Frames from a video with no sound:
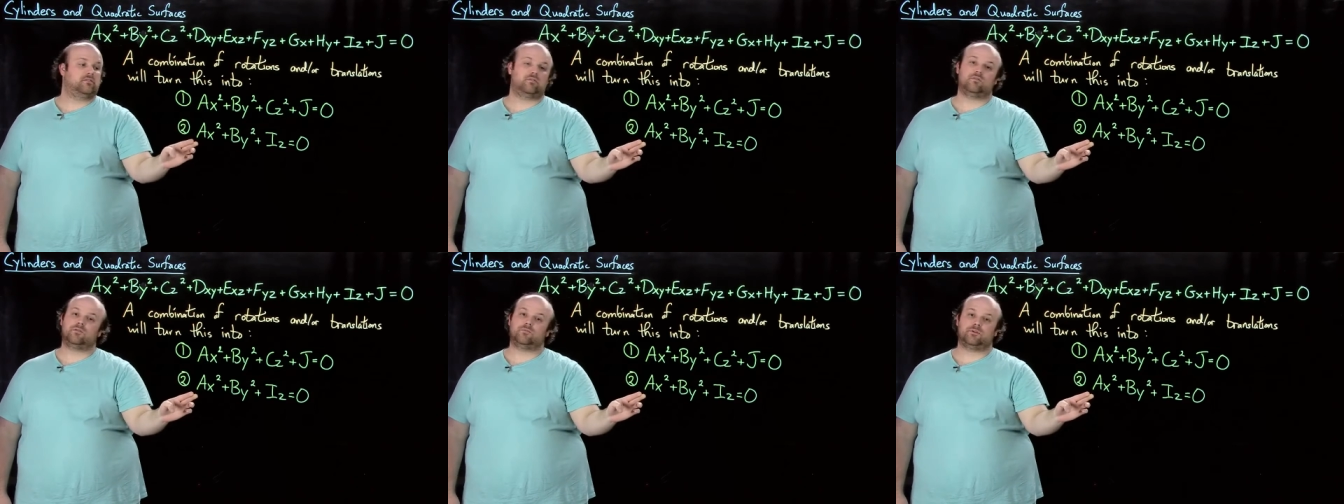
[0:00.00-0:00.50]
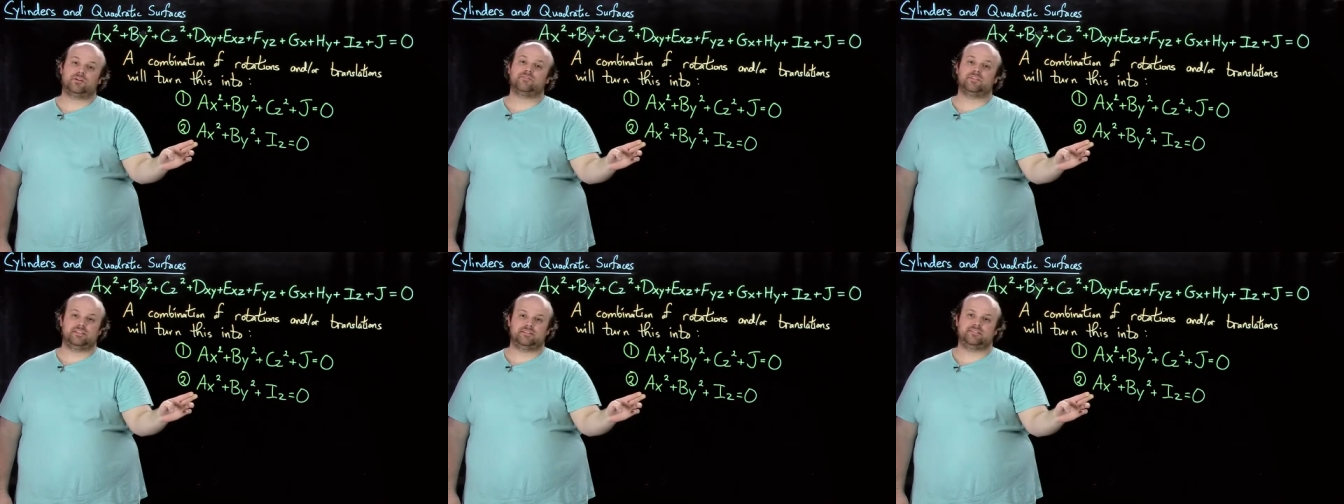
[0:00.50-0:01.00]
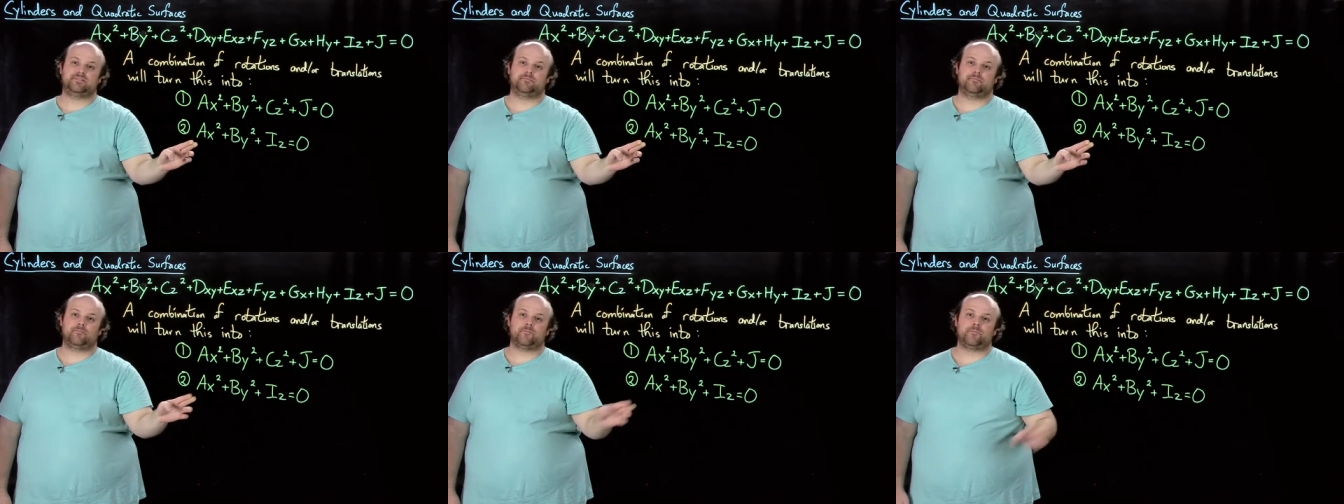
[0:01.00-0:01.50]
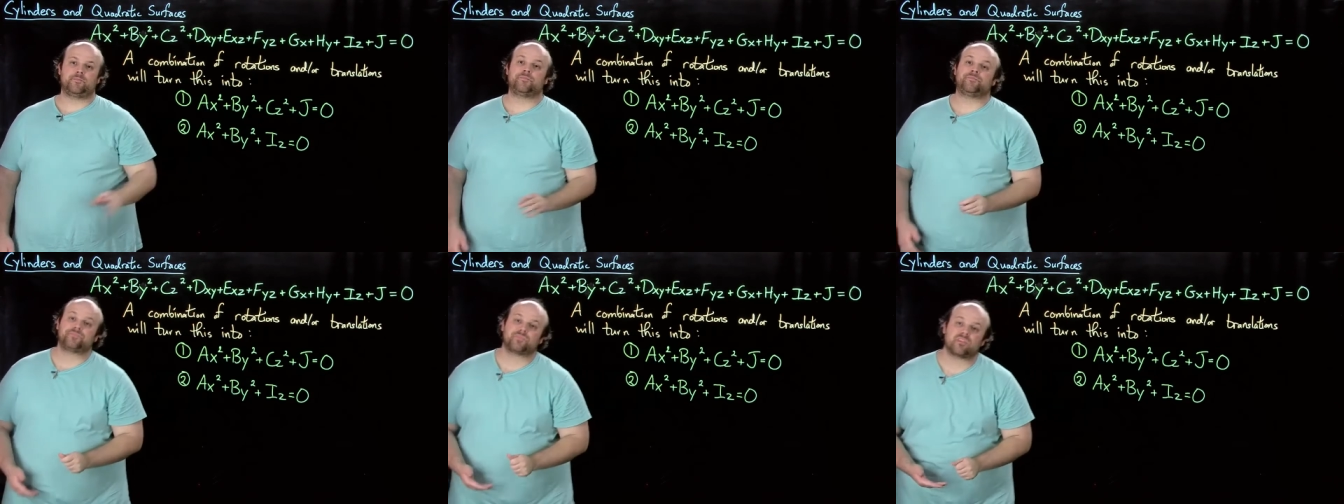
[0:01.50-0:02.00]
or one of these.
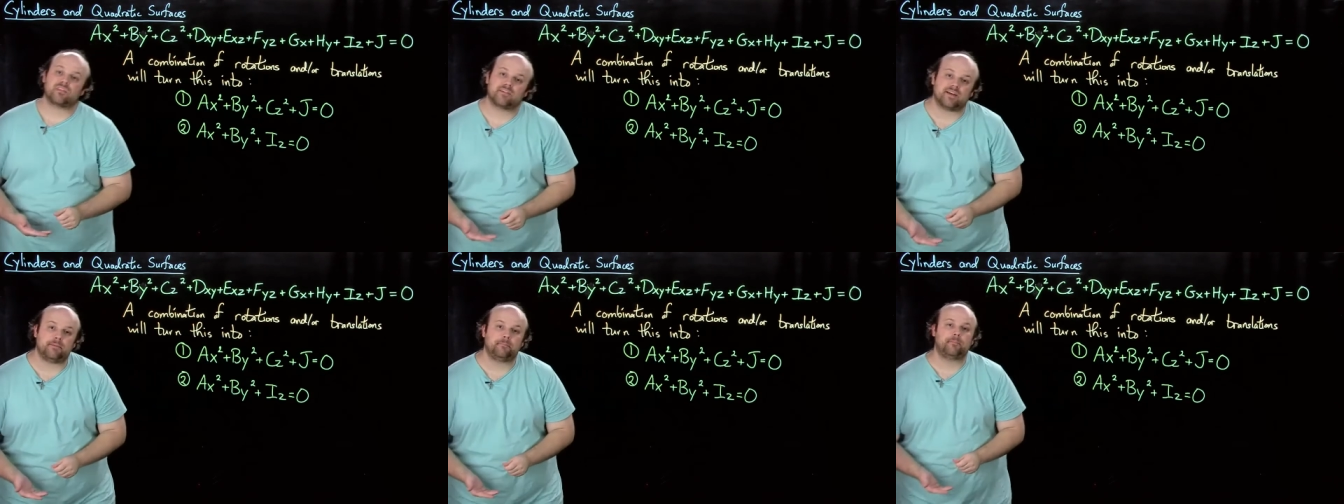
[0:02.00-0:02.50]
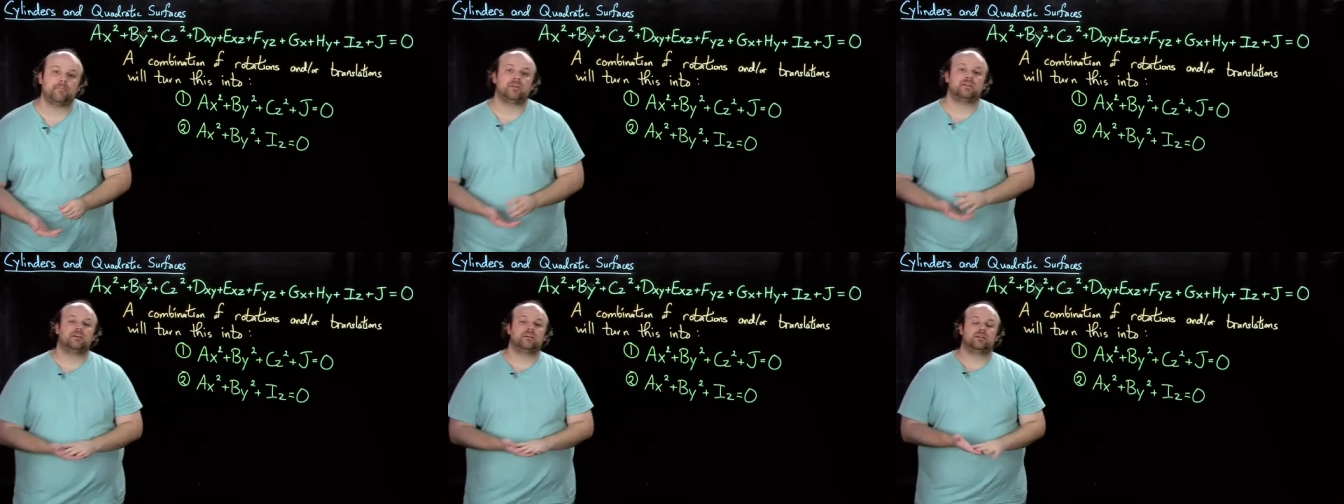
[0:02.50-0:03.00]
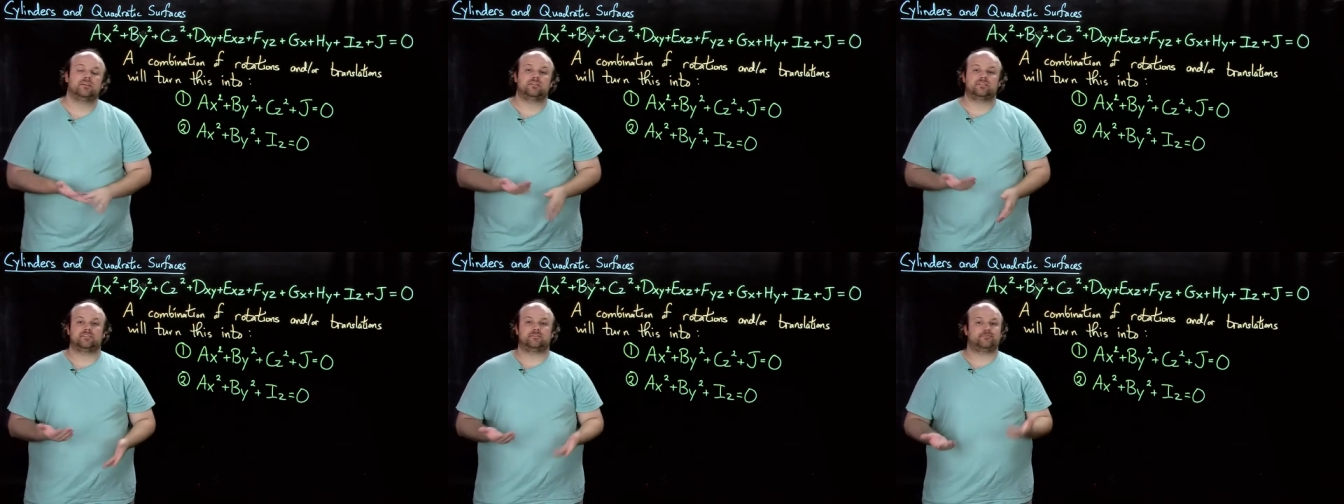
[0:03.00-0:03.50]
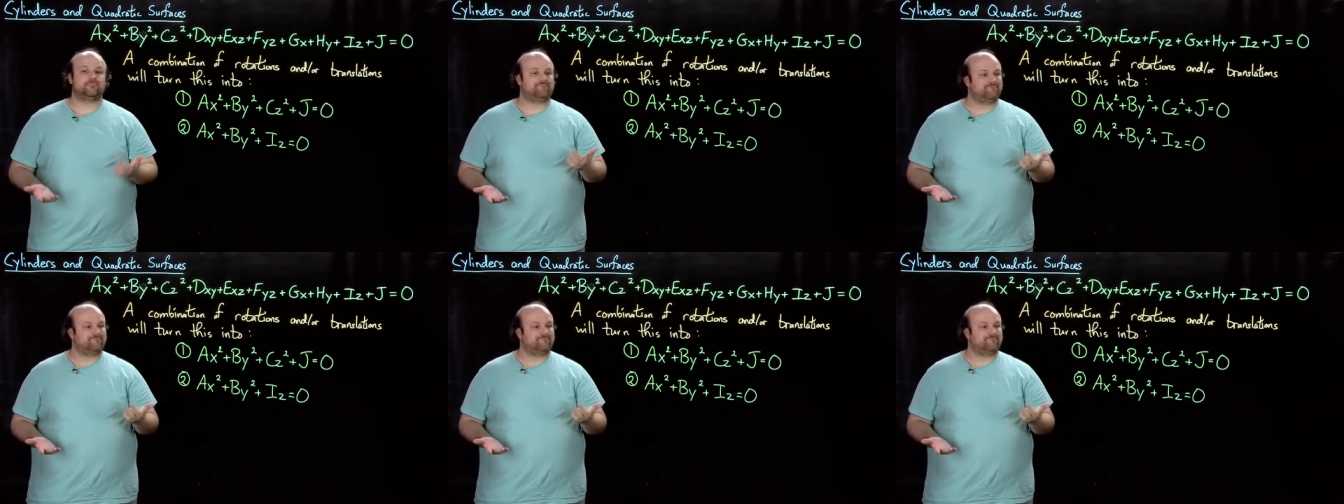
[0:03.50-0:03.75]
Okay? So